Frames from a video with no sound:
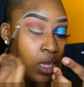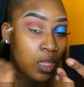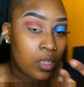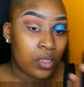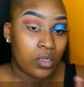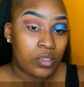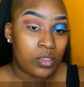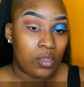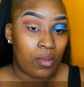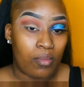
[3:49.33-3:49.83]

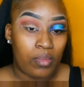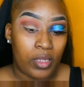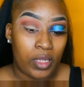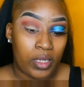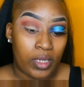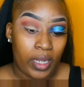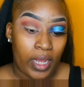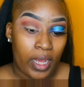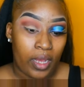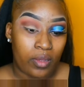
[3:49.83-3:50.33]
Colors
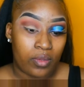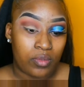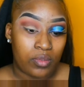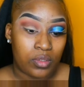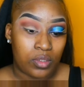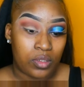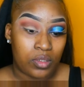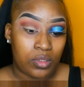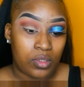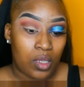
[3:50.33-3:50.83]
blend out
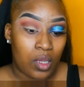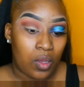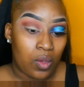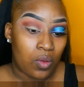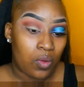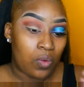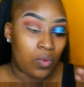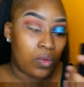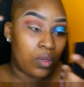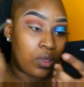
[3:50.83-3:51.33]

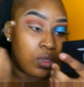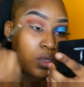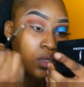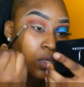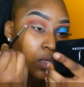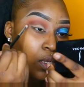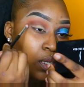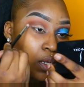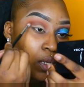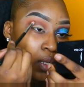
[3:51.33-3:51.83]
so
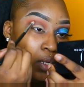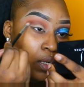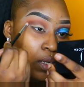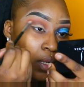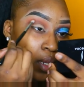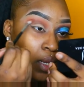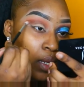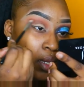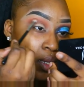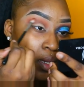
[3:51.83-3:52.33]
good.
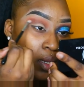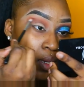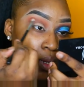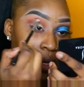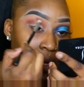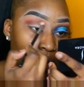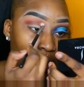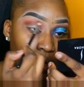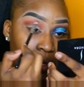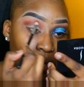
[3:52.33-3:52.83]
Like,
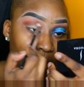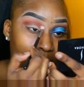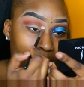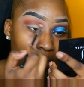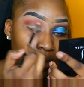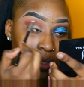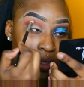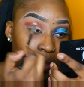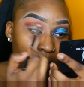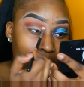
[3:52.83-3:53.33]
I cannot
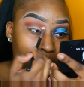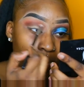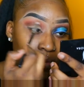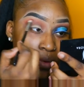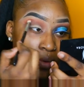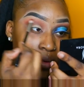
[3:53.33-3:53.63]
believe.